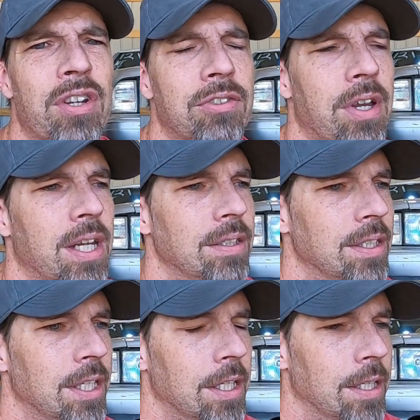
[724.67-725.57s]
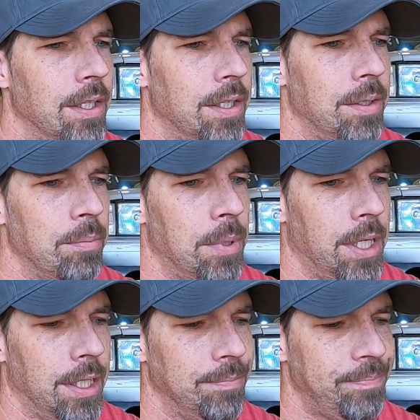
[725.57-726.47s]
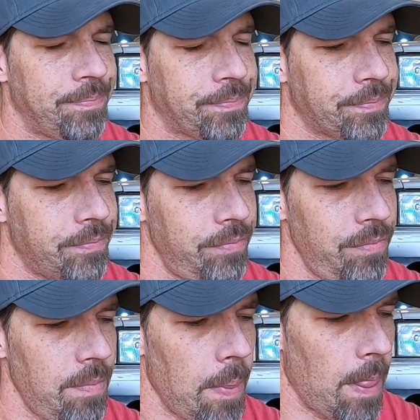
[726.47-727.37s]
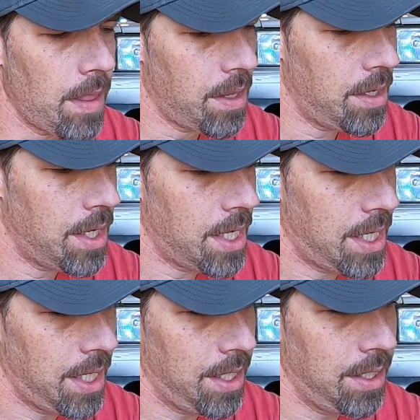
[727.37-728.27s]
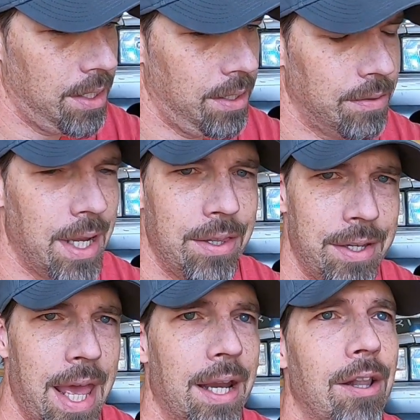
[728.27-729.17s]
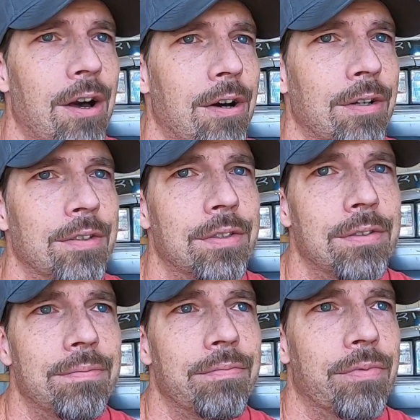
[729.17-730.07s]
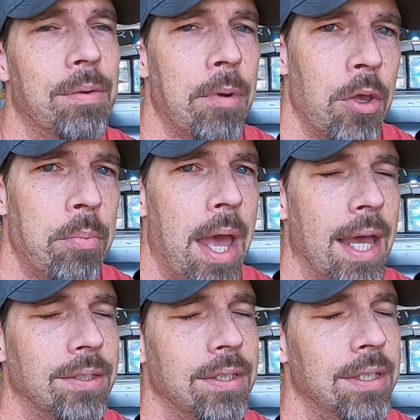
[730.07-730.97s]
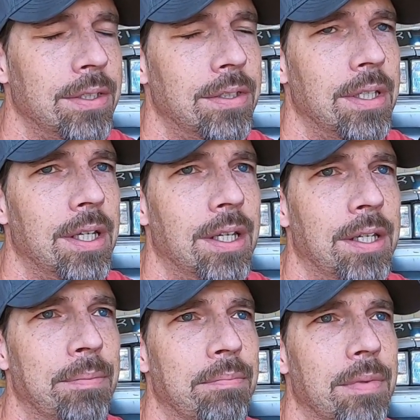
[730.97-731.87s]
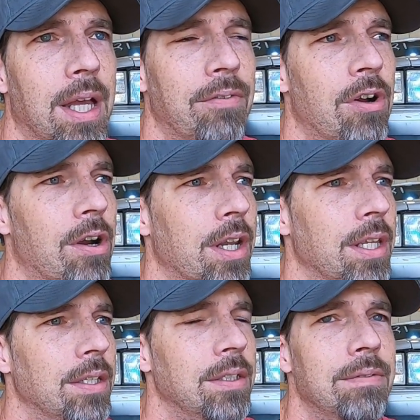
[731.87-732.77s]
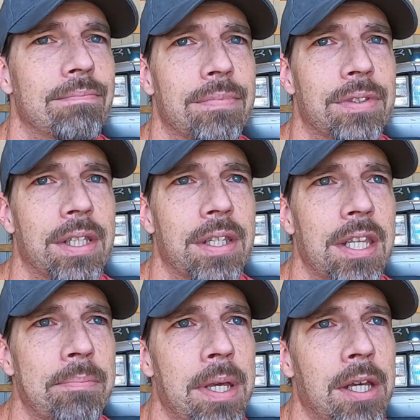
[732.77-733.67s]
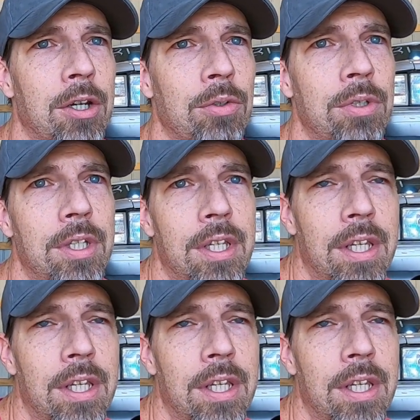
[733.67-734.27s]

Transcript: frustrating. But I got the data logs for both passes. I've already sent the email